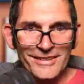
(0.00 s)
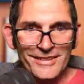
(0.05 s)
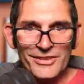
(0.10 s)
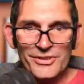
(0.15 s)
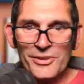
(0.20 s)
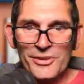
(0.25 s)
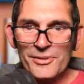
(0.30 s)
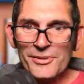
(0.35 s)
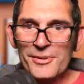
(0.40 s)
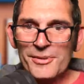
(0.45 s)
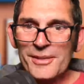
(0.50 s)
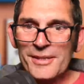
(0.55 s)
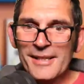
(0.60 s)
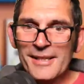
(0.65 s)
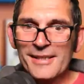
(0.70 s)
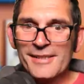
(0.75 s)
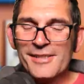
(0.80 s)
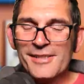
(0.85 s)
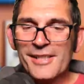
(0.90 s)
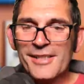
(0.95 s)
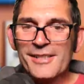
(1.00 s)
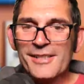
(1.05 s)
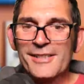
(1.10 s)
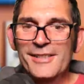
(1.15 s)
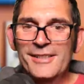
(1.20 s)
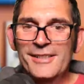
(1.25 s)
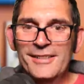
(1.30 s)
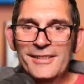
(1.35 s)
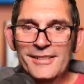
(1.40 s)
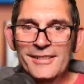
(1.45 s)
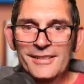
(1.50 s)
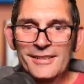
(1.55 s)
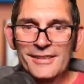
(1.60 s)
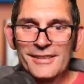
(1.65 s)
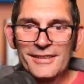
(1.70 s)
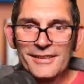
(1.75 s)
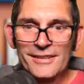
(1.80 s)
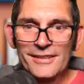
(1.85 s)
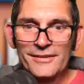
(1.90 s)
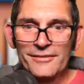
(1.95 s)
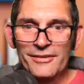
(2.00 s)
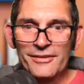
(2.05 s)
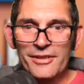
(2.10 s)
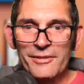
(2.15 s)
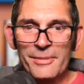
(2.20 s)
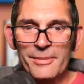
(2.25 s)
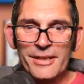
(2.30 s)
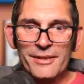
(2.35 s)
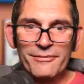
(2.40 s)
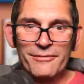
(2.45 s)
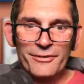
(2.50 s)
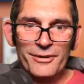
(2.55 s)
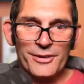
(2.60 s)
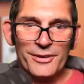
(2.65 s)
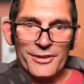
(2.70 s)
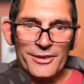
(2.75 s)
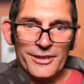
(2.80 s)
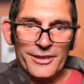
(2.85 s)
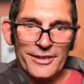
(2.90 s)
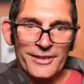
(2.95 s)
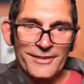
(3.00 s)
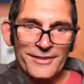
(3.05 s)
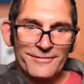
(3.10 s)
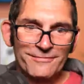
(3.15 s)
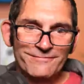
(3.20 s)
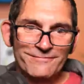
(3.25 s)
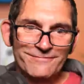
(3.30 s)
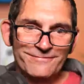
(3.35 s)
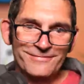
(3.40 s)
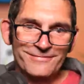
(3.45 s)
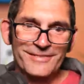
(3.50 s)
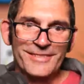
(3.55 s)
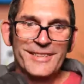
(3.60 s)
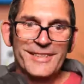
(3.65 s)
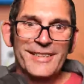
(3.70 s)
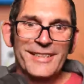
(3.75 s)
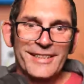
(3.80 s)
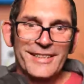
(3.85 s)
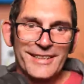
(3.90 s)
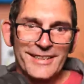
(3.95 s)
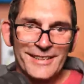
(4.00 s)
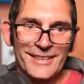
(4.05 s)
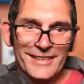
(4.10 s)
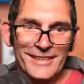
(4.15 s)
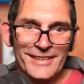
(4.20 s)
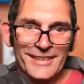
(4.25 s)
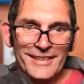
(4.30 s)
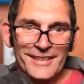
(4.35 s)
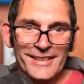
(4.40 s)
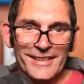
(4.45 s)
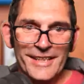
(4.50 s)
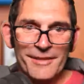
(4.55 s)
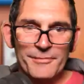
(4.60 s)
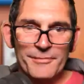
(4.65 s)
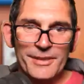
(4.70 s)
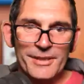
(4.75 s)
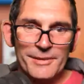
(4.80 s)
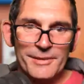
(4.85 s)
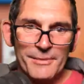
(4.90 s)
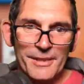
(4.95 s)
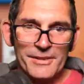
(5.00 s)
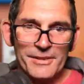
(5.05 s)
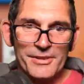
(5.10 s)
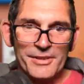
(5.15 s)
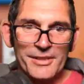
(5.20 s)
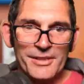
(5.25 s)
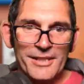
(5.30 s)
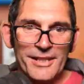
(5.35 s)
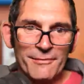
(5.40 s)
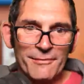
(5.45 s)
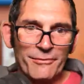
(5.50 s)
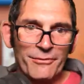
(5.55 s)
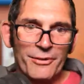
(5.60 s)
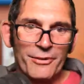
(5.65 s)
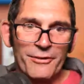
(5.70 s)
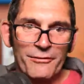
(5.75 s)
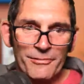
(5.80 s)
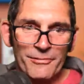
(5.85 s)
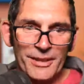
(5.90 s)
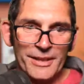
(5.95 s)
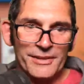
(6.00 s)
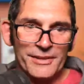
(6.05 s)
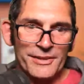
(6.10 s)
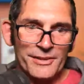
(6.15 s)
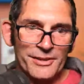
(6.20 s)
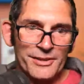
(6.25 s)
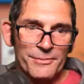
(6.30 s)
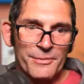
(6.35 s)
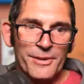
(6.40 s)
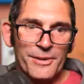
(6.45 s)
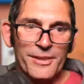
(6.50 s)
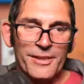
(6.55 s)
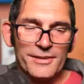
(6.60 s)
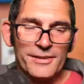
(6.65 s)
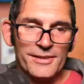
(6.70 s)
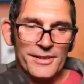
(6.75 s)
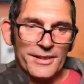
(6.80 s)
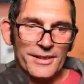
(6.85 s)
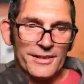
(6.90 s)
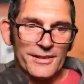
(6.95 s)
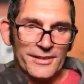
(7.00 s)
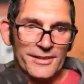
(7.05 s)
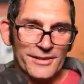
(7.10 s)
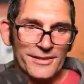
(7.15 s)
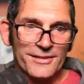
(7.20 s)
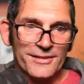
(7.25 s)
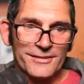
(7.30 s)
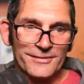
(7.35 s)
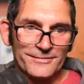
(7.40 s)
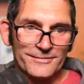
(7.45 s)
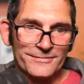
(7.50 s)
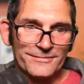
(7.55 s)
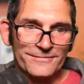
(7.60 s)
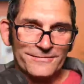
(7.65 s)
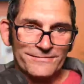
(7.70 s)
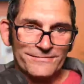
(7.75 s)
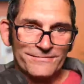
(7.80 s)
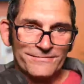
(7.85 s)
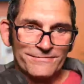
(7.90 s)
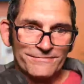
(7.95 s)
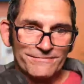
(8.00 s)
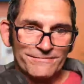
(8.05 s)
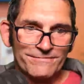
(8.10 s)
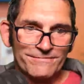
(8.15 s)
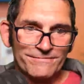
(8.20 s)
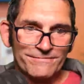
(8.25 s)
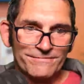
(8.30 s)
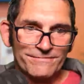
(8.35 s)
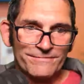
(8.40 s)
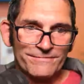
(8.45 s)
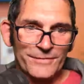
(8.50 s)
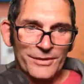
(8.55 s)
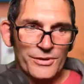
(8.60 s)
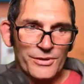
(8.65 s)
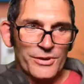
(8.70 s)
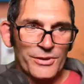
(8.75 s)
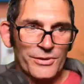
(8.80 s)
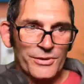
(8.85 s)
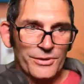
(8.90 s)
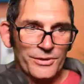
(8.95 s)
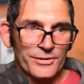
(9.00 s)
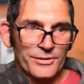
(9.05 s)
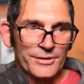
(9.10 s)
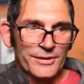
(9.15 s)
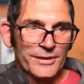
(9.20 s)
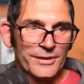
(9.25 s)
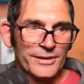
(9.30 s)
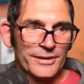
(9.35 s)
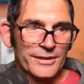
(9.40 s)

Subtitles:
Sorry to hear that, Ched. Very bad first clean. Yep, the expansion gap full of mess, spider sacs and soil.